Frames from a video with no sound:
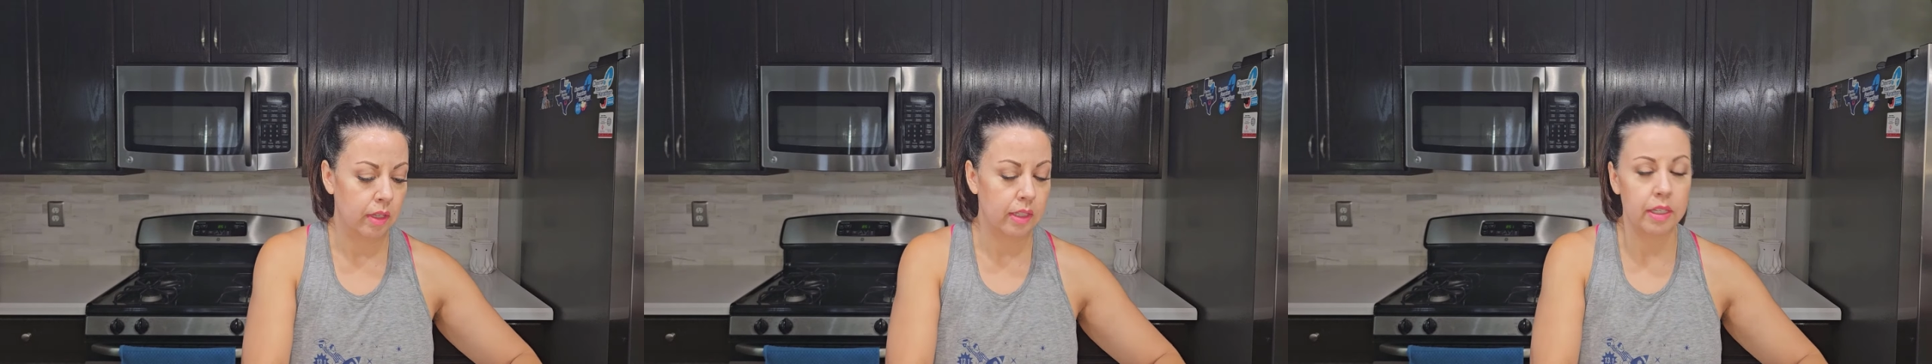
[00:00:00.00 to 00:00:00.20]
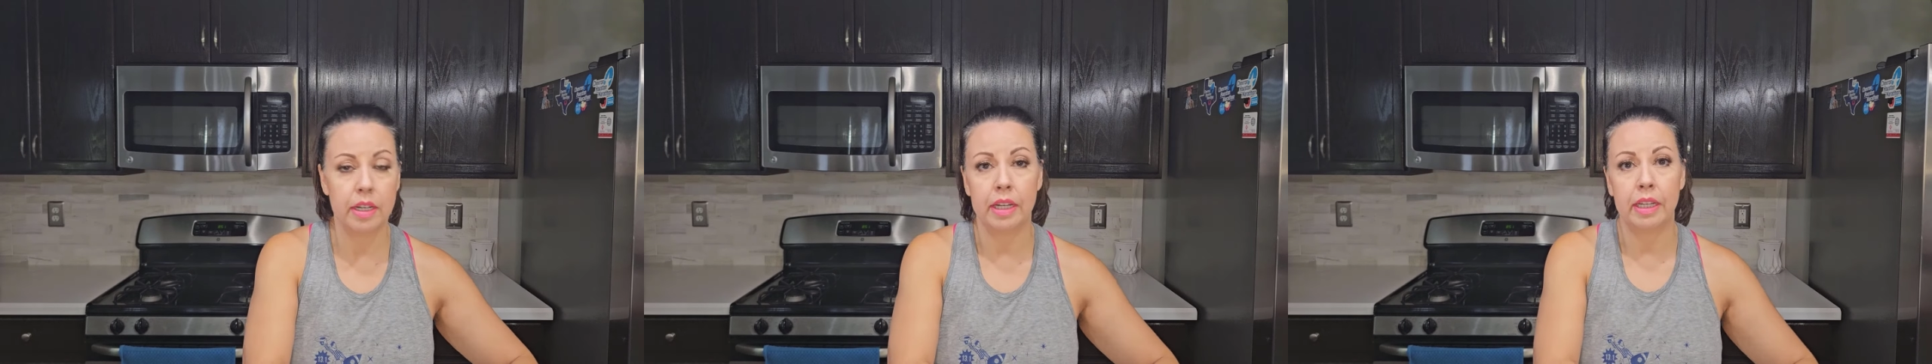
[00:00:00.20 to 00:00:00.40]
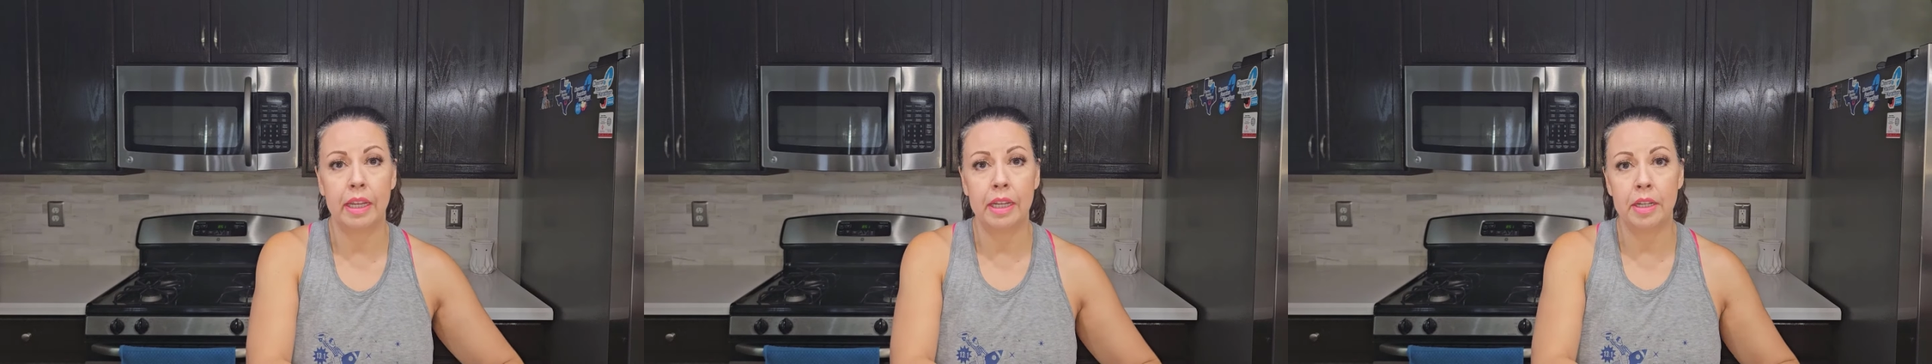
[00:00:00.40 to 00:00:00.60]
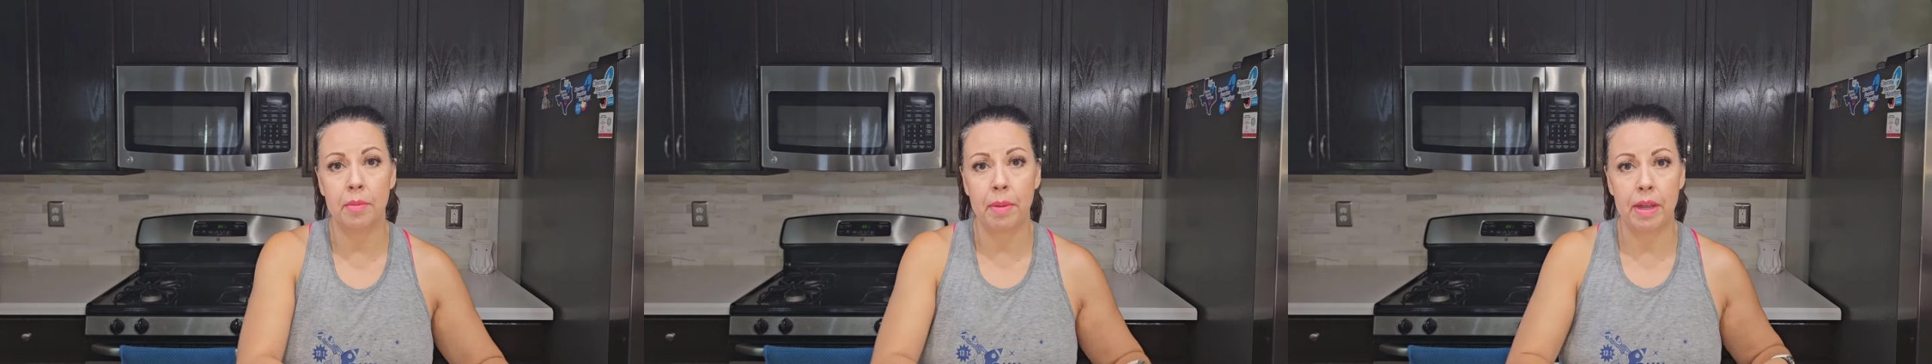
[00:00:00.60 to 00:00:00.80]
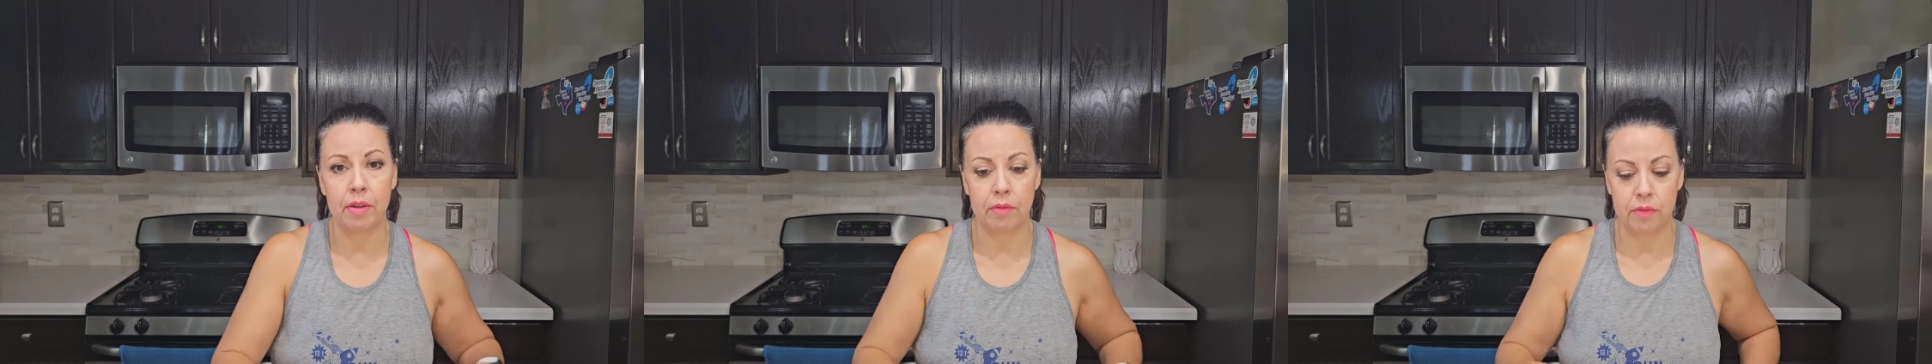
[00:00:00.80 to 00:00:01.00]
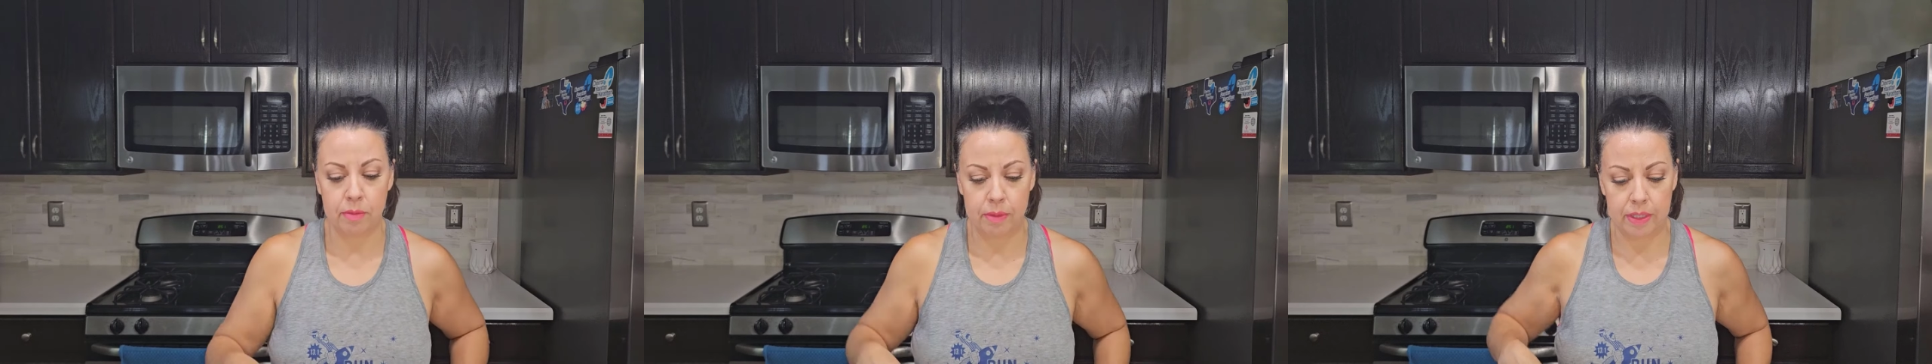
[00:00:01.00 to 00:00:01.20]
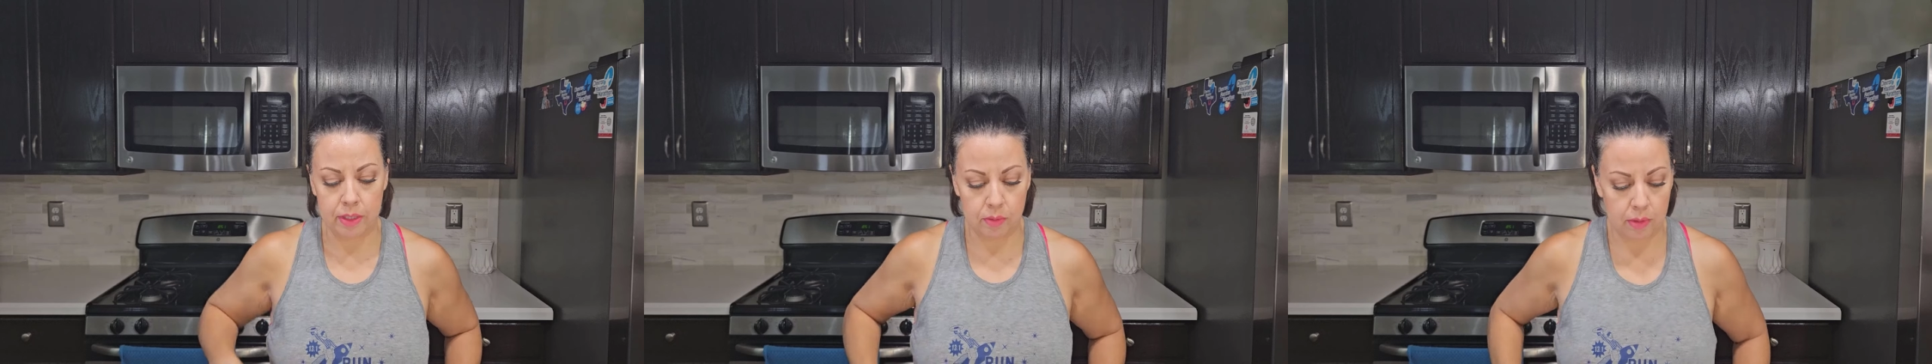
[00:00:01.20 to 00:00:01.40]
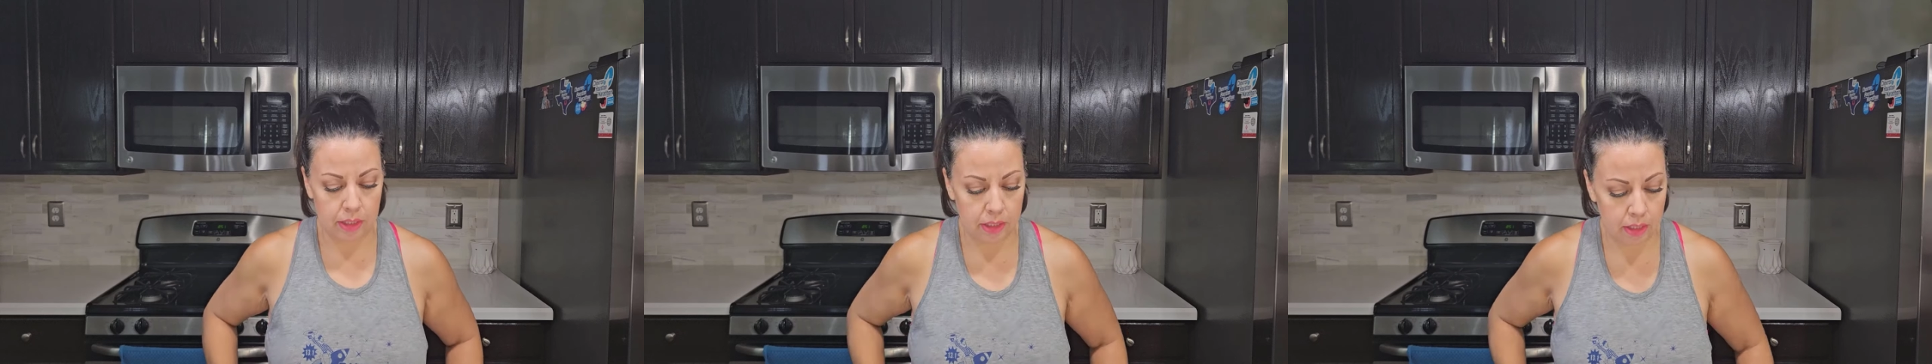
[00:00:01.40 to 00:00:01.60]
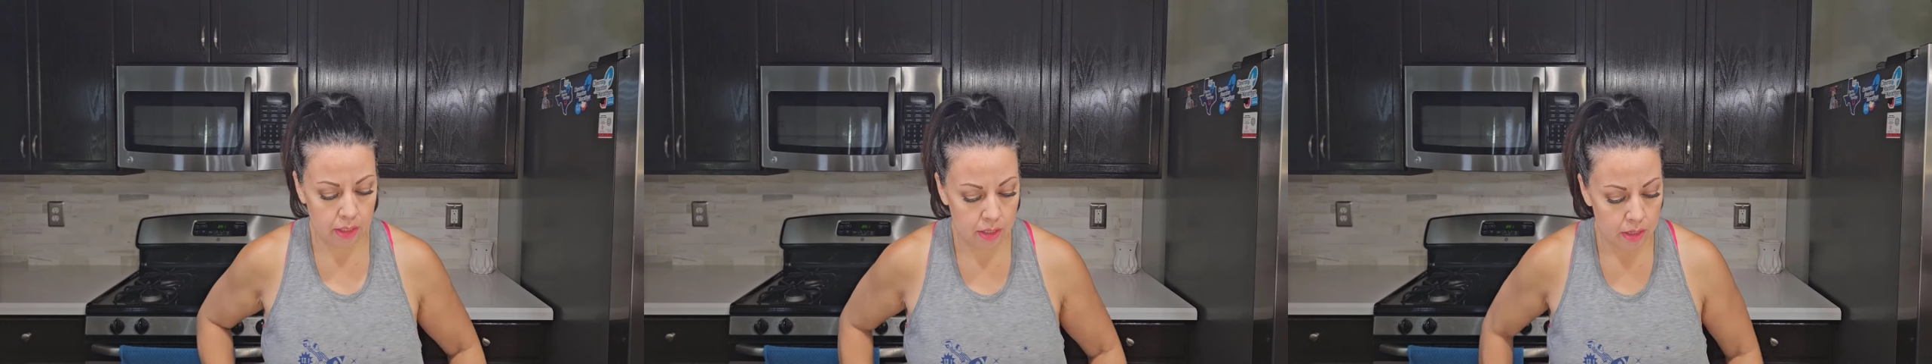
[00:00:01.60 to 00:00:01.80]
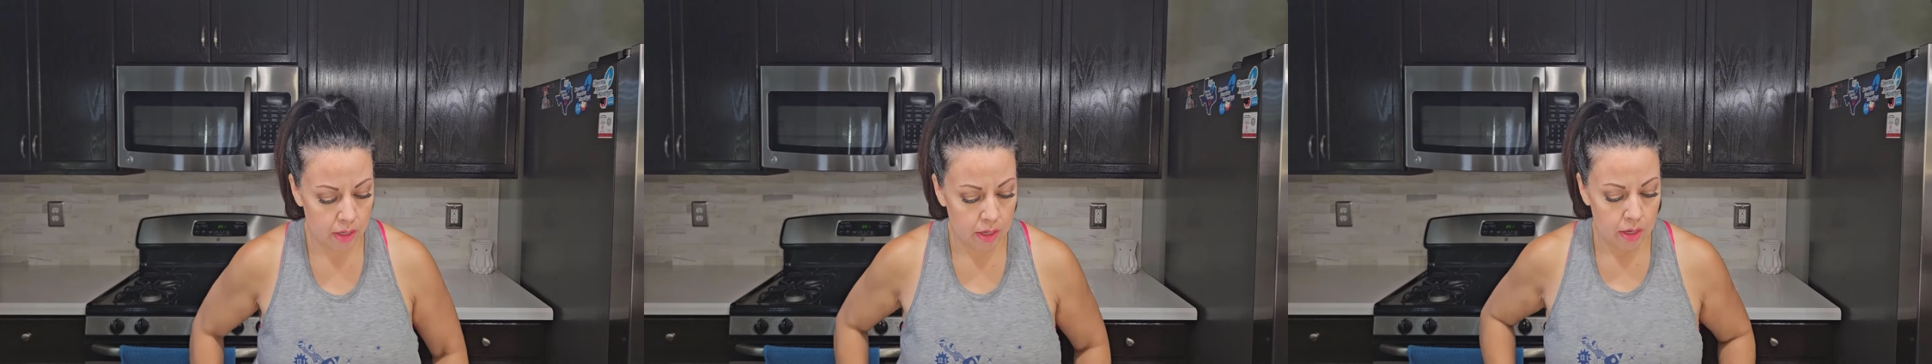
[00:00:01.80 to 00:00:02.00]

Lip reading: it said I gained a pound from last week,